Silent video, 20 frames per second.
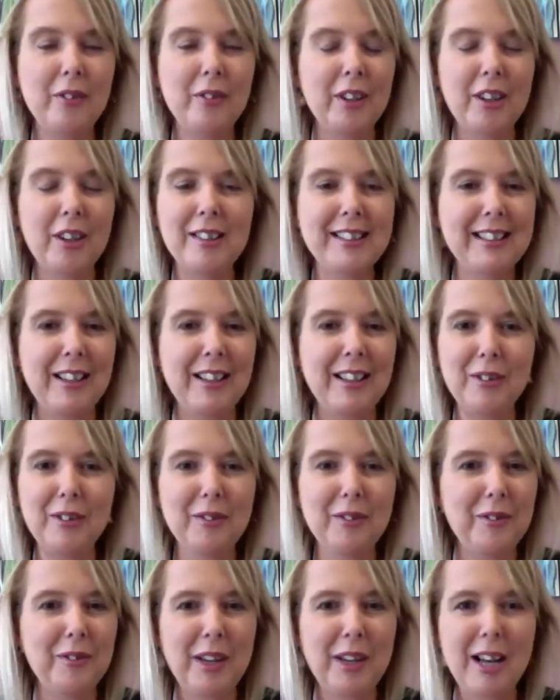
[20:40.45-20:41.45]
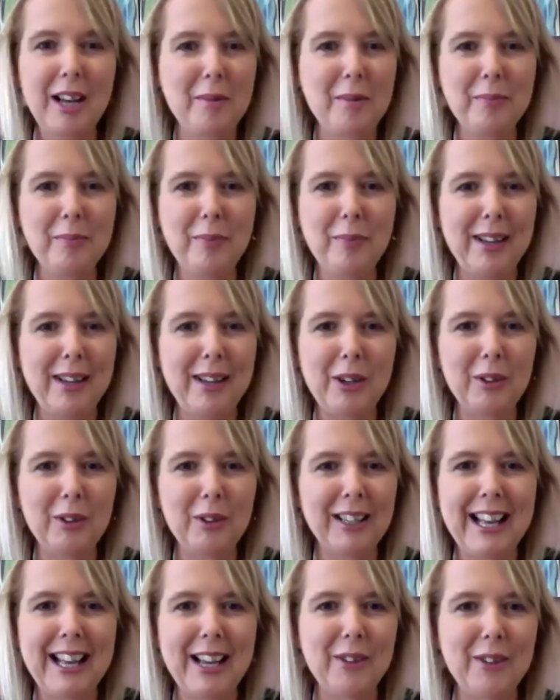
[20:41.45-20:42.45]
for herself, um, by all
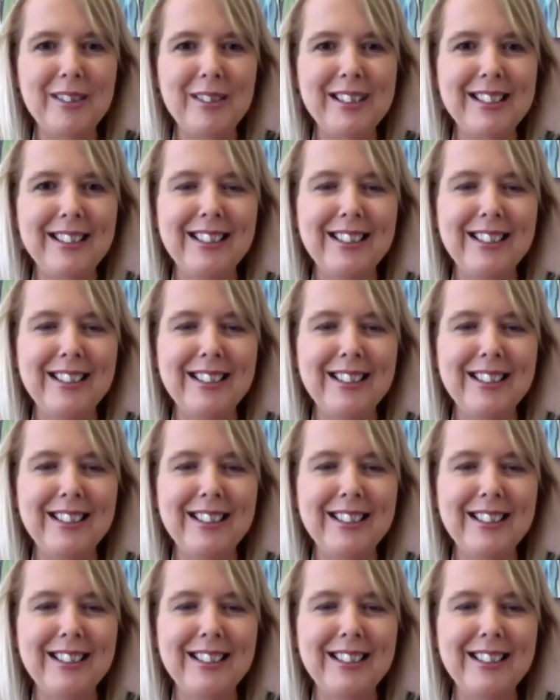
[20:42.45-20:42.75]
mm. accounts. And